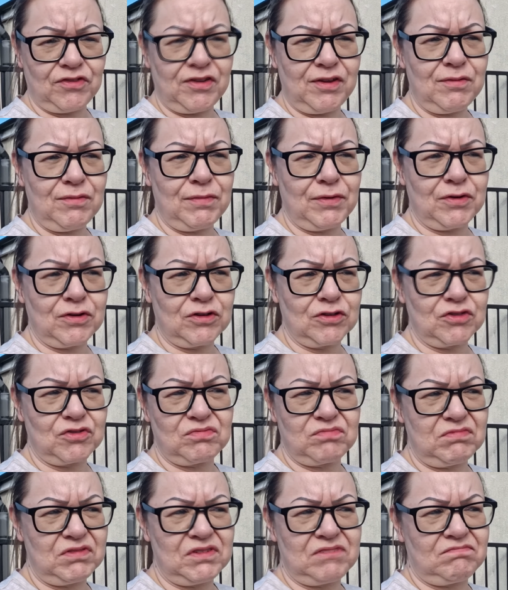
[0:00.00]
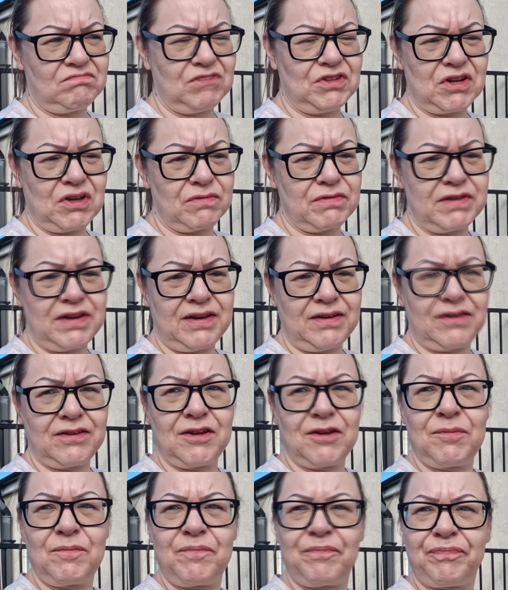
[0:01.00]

it because it's ten pound